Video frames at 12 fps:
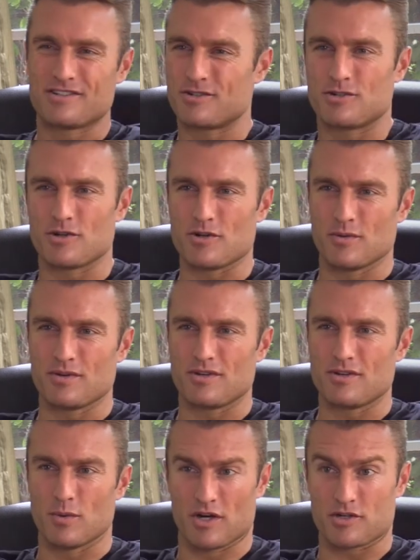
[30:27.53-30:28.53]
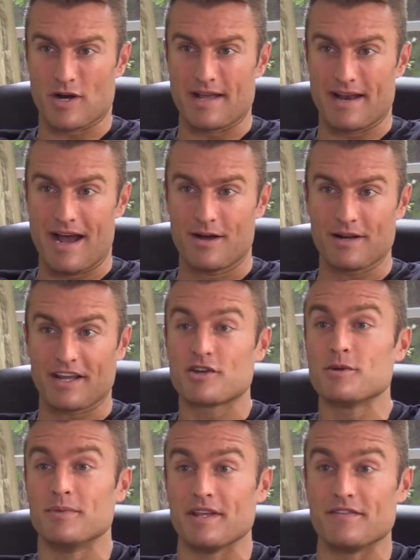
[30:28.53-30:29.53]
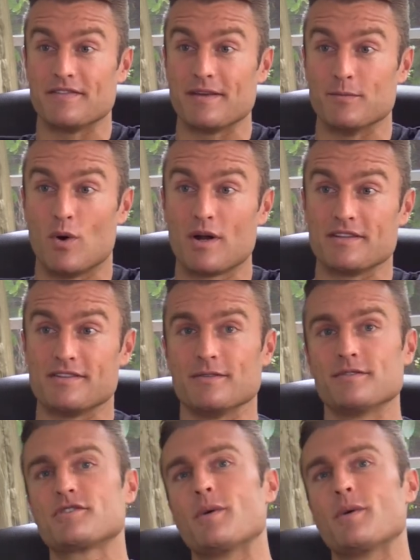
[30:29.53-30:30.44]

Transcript: Do you, do you want to try it out? I couldn't believe they wanted to.